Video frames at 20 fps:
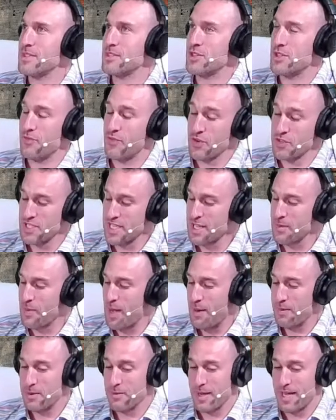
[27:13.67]
the first thing that
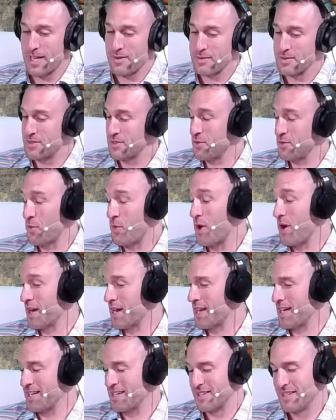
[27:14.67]
popped in my head was just
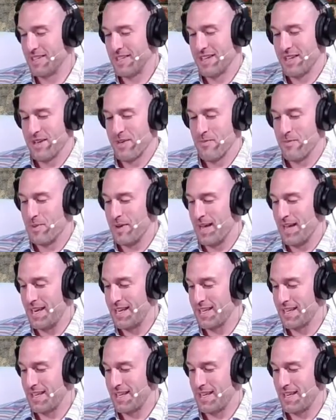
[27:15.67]
walking.
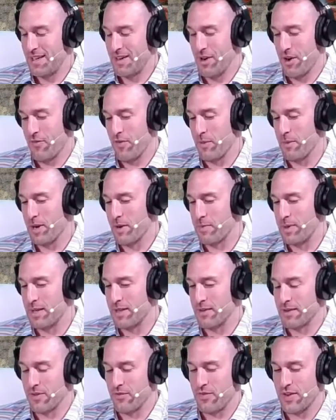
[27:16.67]
But if I'm going to be
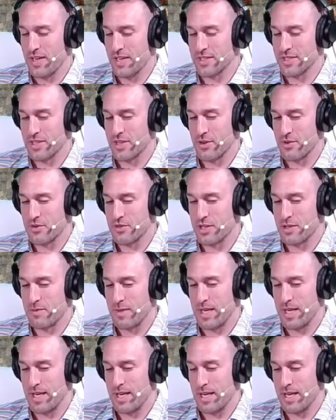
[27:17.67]
the fitness coach in
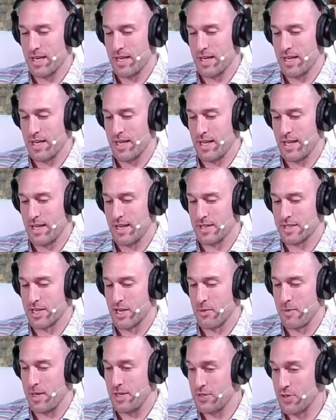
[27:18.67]
me, and it's
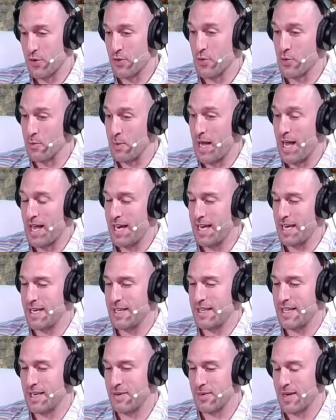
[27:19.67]
going to be total body,
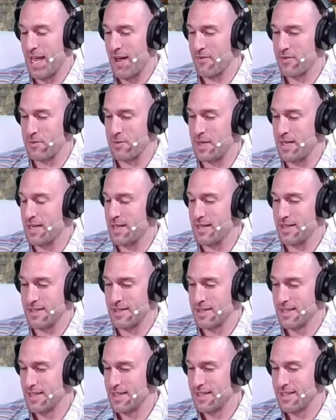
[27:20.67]
then it would have to be
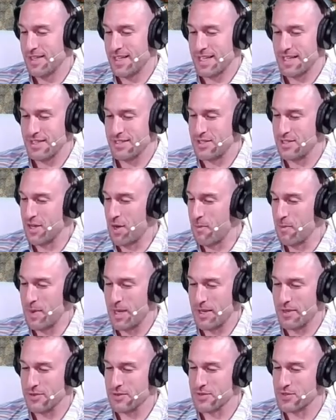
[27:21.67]
a
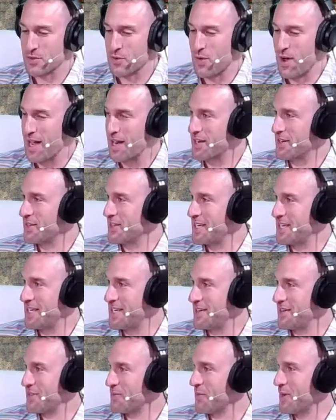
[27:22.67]
dumbbell squat
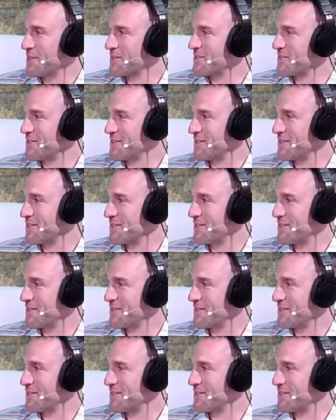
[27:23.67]
clean thruster.